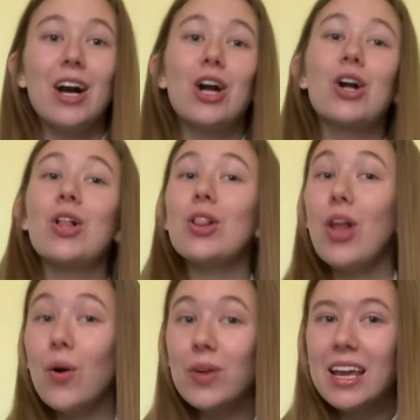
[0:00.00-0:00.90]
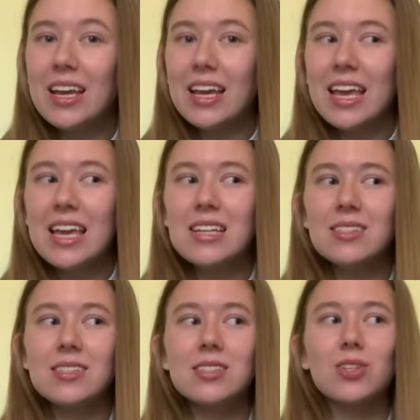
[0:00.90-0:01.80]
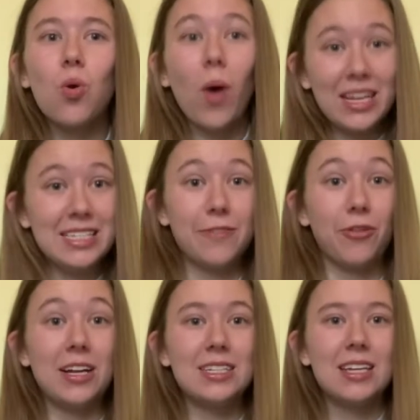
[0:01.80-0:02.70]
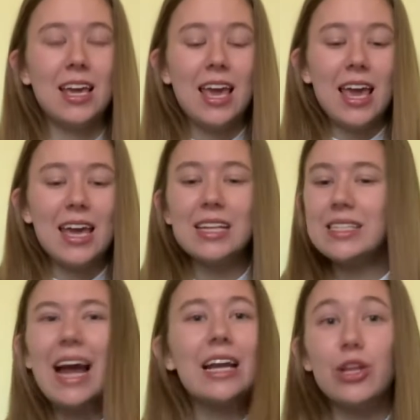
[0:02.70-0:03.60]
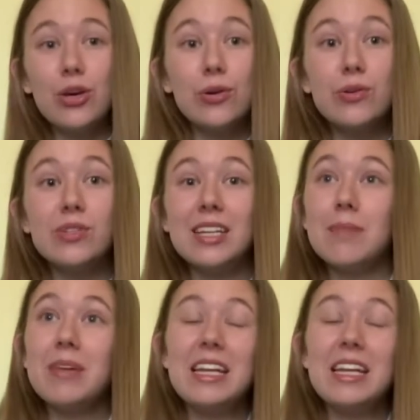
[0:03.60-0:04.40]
Cloning is quite different. It is not used in many